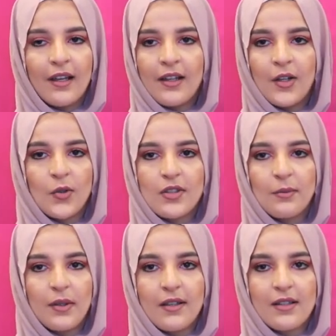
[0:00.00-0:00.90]
I know it's the
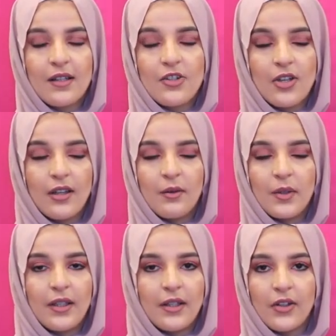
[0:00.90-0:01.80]
biggest cliche that
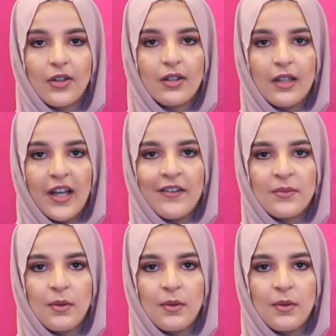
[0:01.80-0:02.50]
we hear in our lives,